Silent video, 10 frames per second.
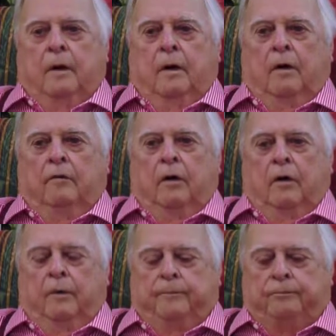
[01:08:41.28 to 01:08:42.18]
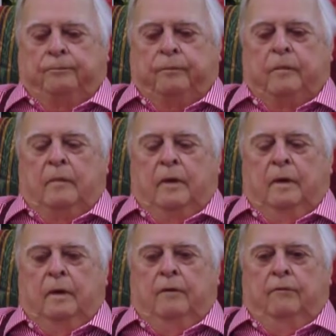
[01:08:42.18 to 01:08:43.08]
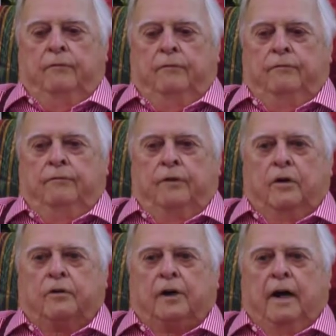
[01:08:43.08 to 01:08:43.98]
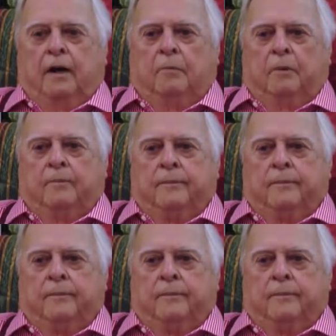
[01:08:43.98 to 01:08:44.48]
of her first album.